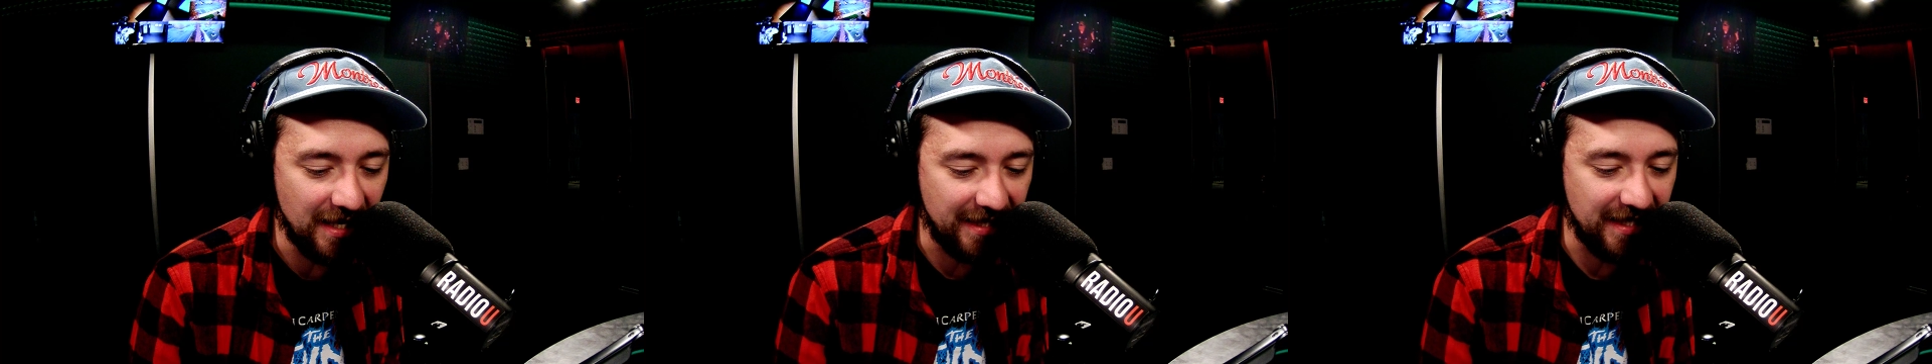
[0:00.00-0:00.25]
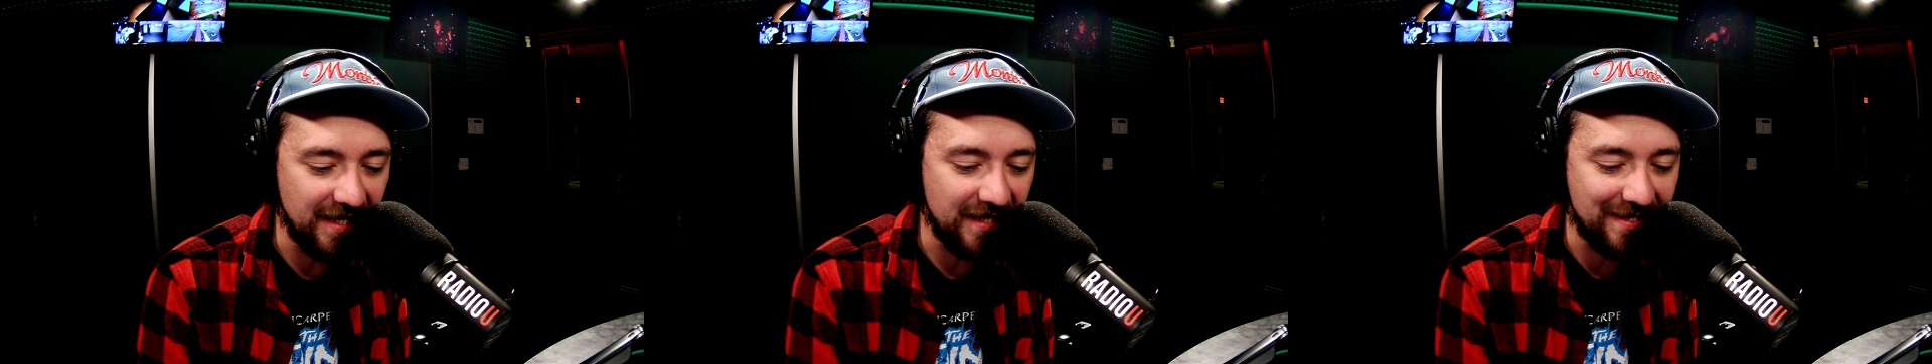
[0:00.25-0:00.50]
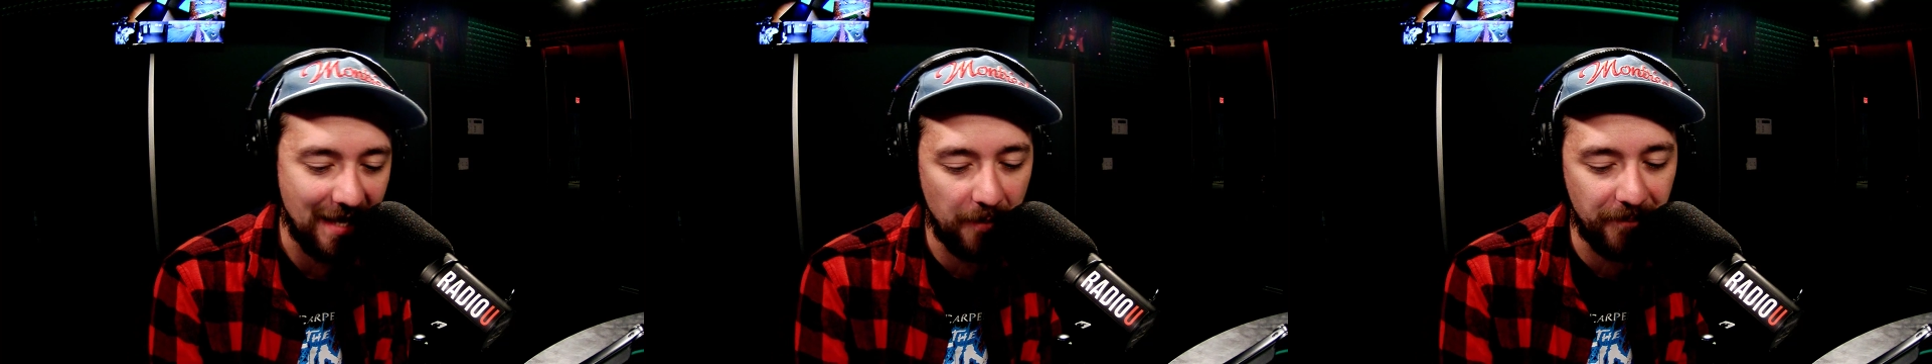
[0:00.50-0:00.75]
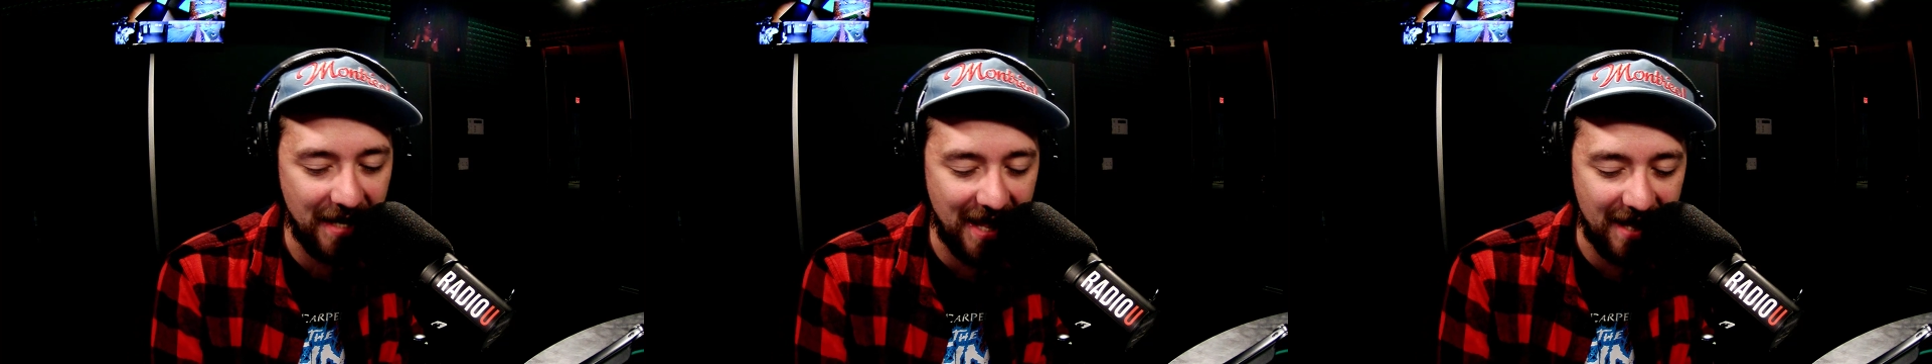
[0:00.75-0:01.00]
Nikki's
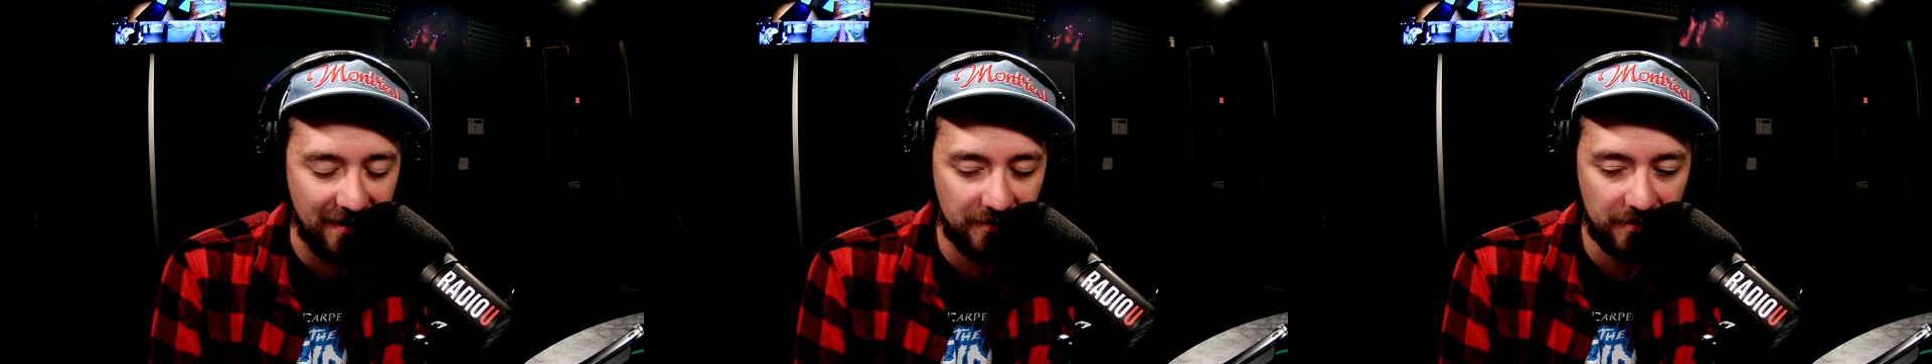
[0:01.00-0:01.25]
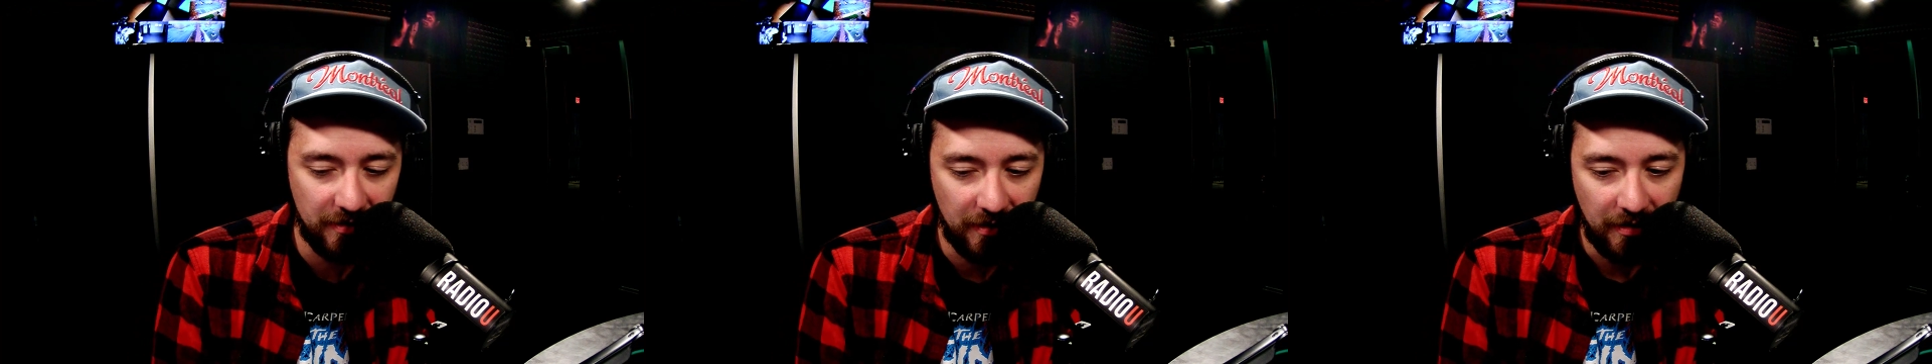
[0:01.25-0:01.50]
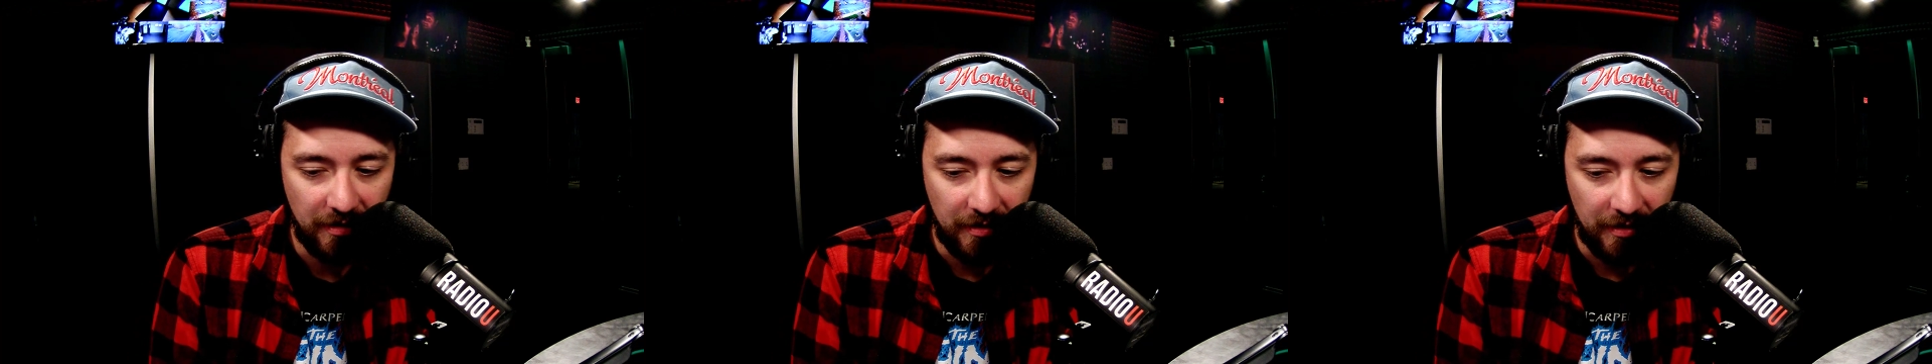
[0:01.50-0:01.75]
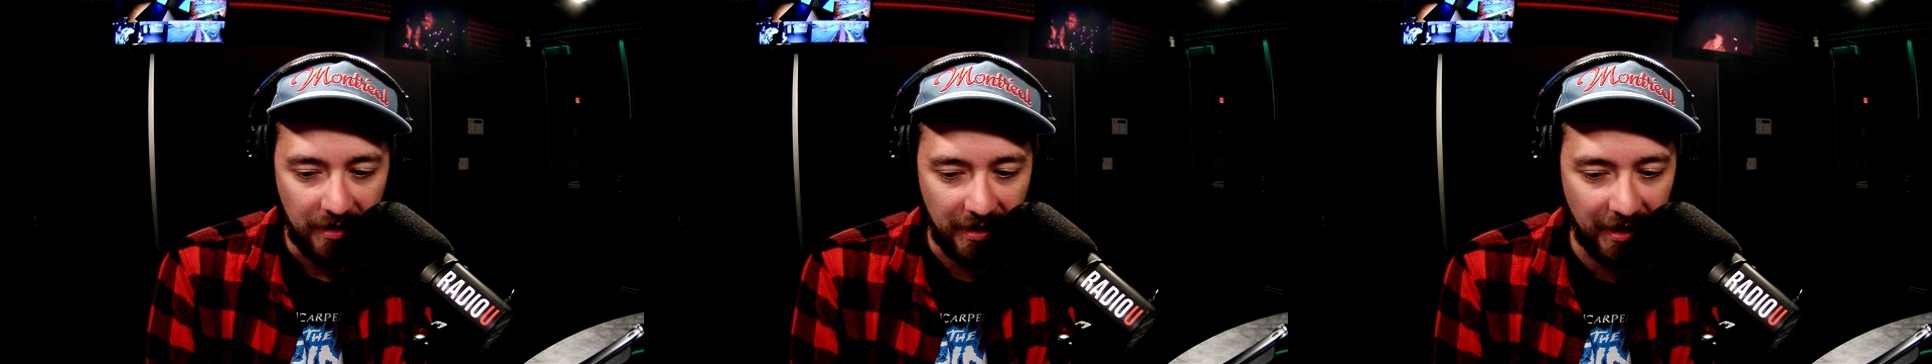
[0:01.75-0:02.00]
helping out.
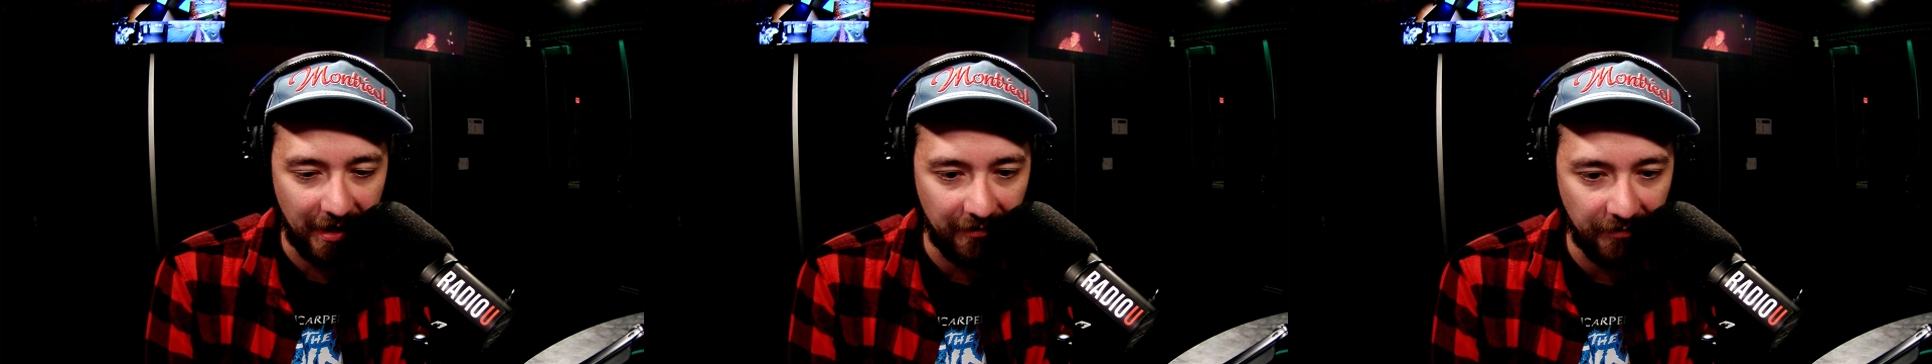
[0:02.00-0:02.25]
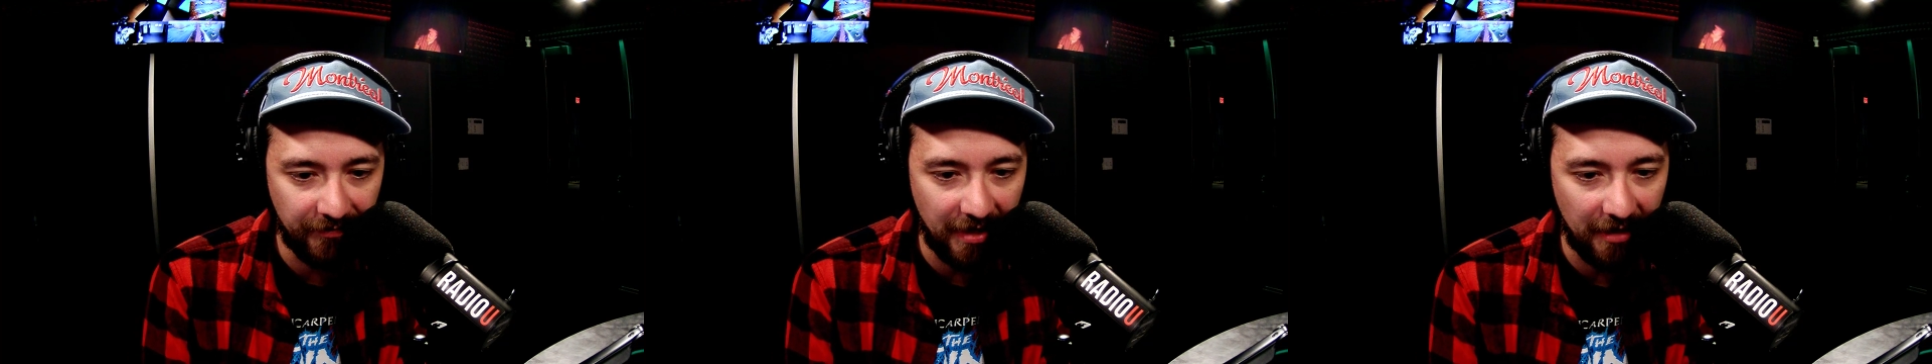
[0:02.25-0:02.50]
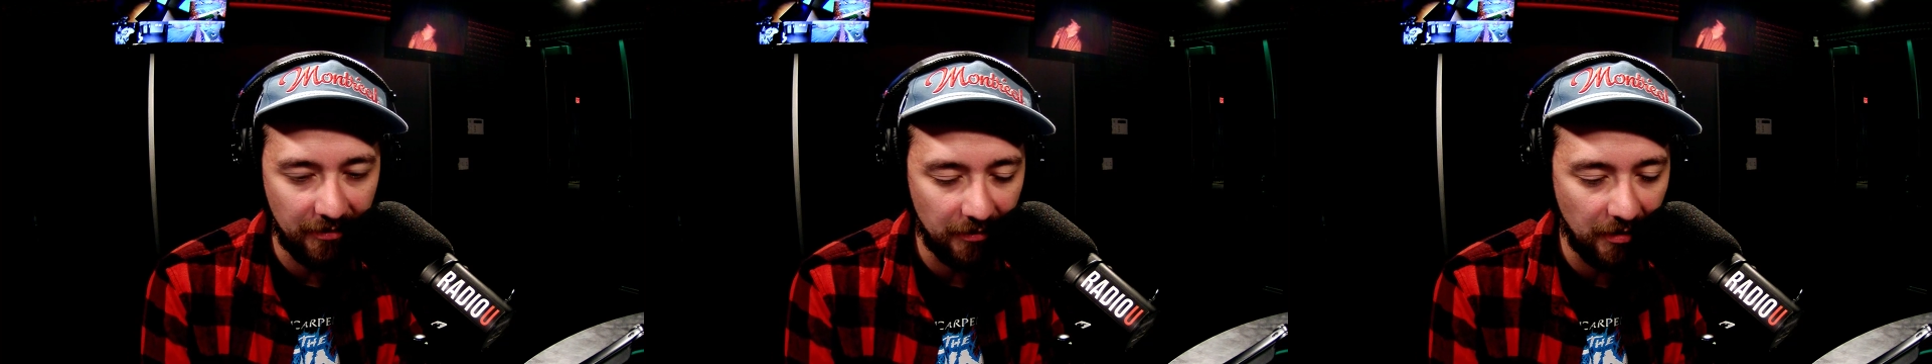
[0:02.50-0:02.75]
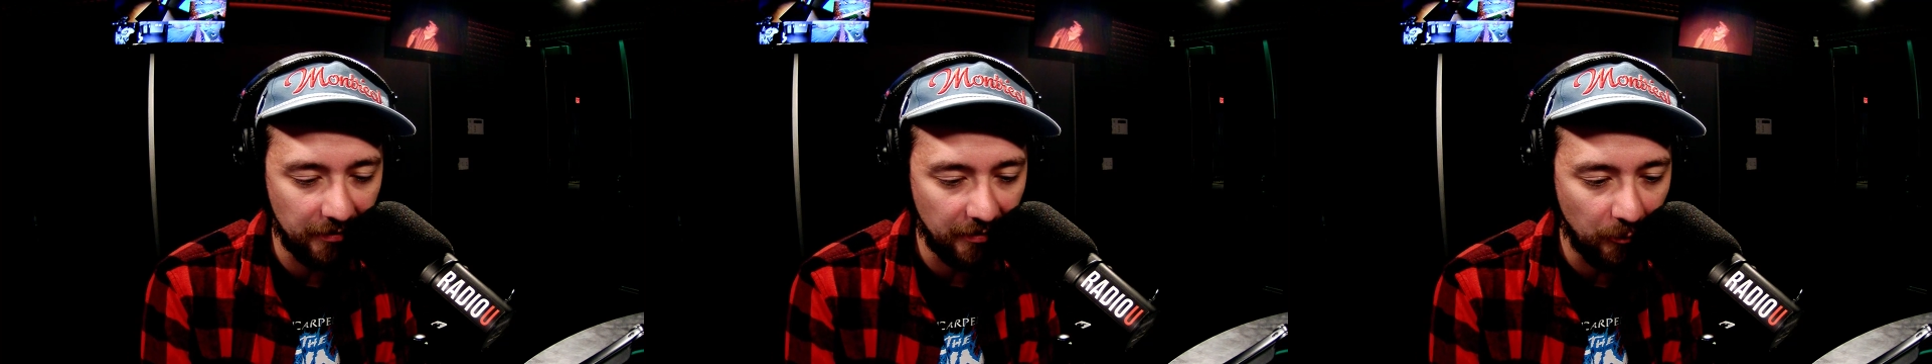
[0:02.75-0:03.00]
Uh, we've got
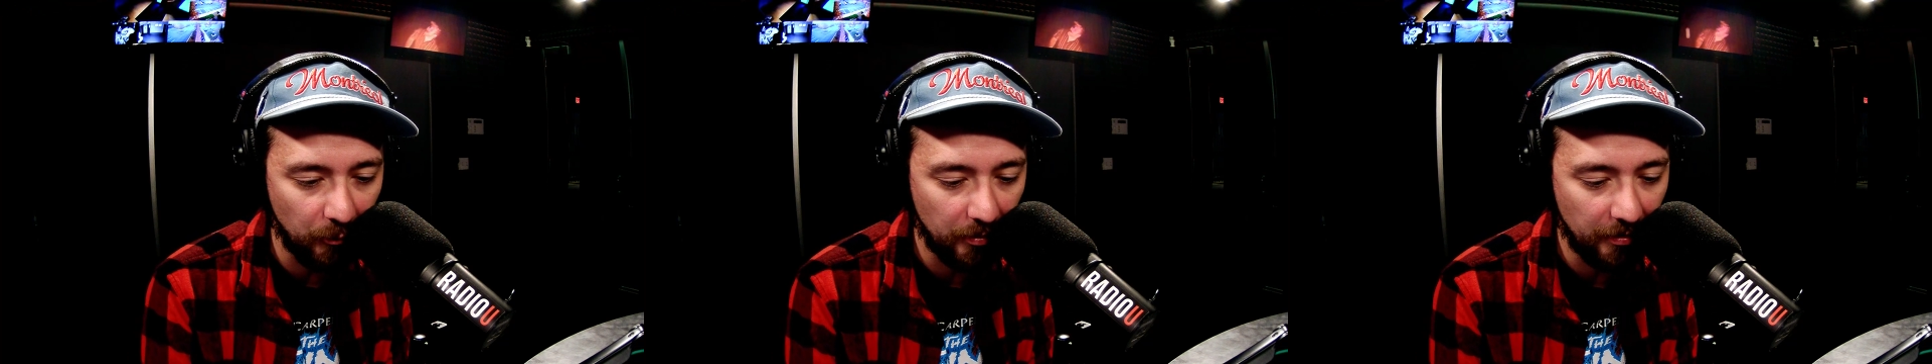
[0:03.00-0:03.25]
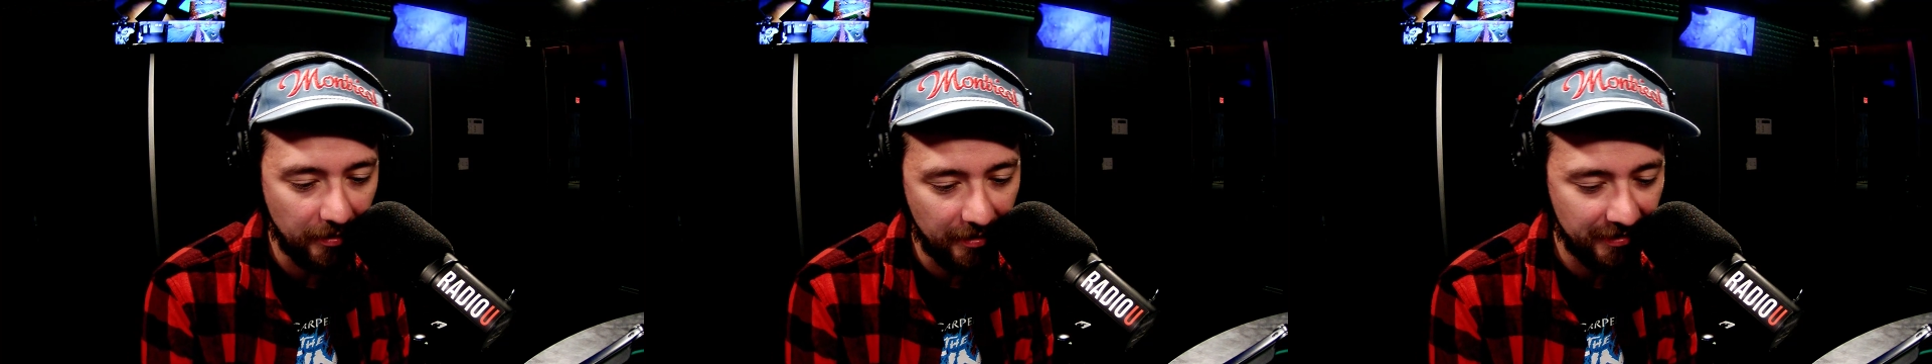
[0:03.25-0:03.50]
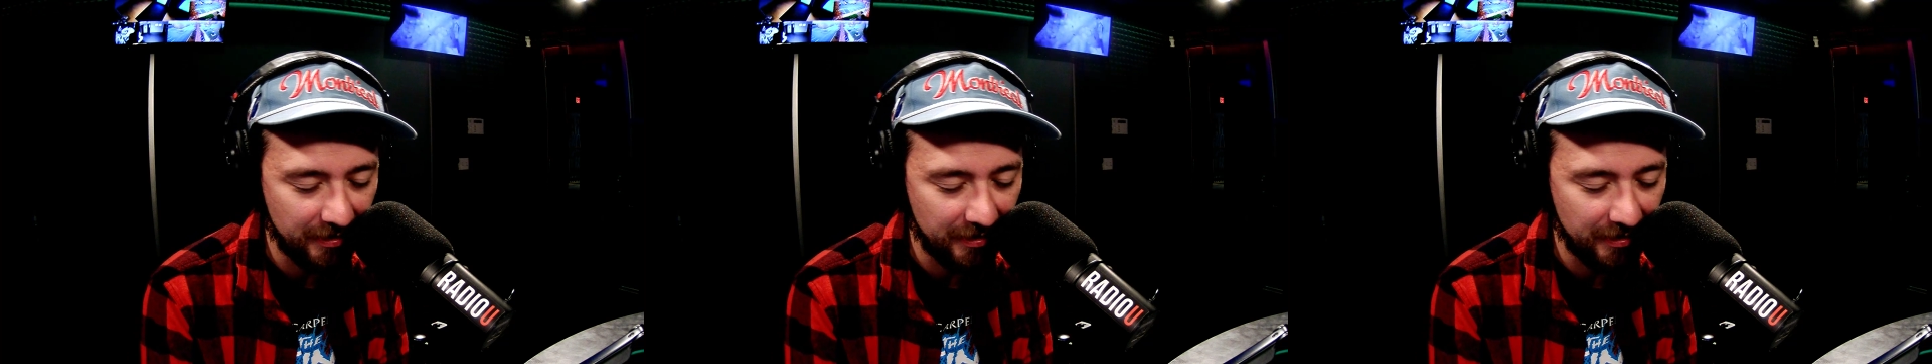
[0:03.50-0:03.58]
her on the horn